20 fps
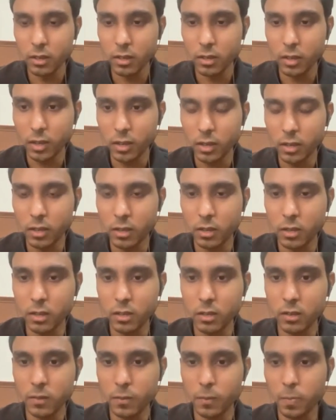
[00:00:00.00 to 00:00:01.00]

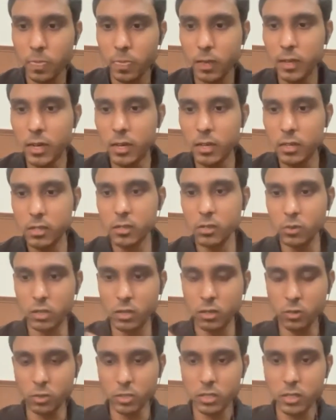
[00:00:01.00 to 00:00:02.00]
And in addition to
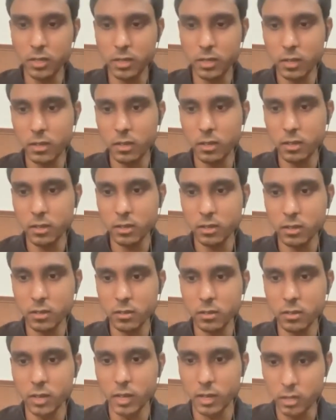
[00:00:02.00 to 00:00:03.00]
the course content
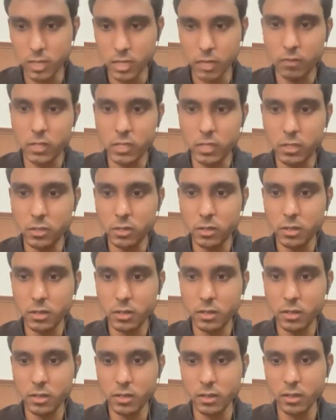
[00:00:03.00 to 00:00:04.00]
at Java Institute,
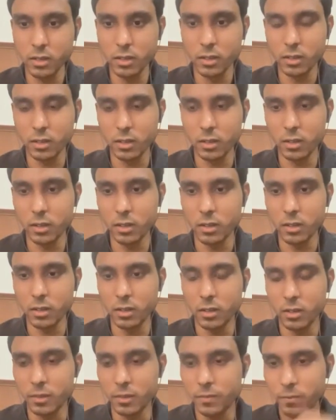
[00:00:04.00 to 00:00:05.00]

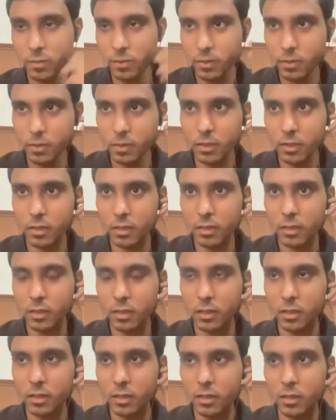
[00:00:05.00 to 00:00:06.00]
uh,
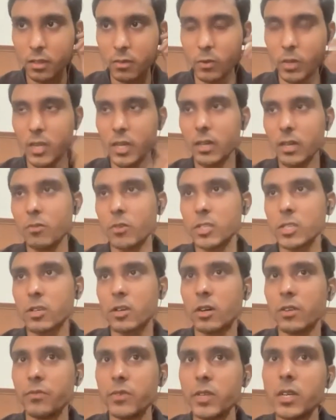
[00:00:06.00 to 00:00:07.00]
when I was
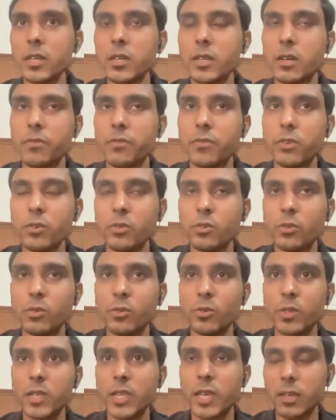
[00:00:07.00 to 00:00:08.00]
confident enough to
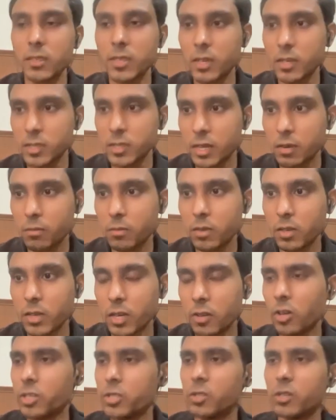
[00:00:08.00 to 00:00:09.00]
take the exam,
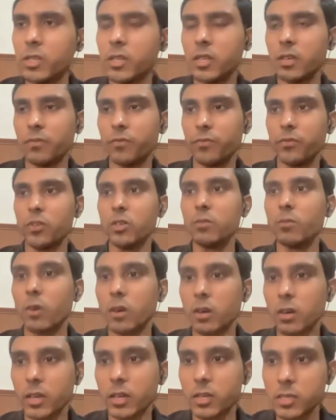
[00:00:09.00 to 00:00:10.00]
I also did a few
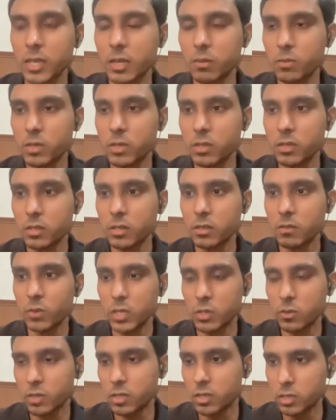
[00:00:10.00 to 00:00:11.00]
mock exams,
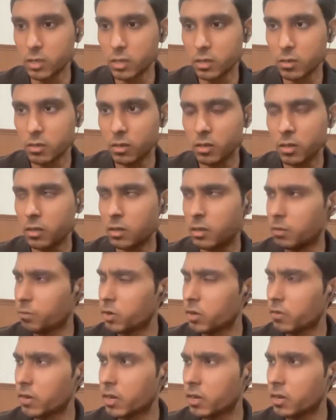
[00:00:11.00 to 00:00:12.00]
which was uh,
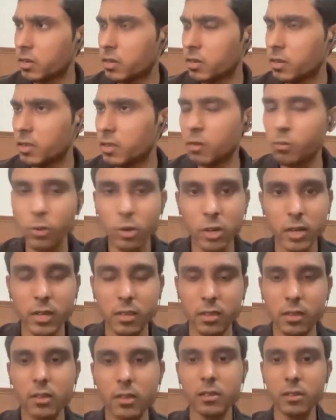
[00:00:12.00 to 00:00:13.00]
provided in the book, I
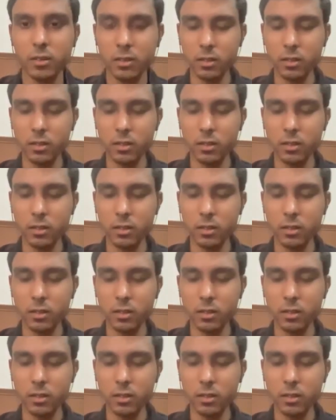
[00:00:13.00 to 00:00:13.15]
think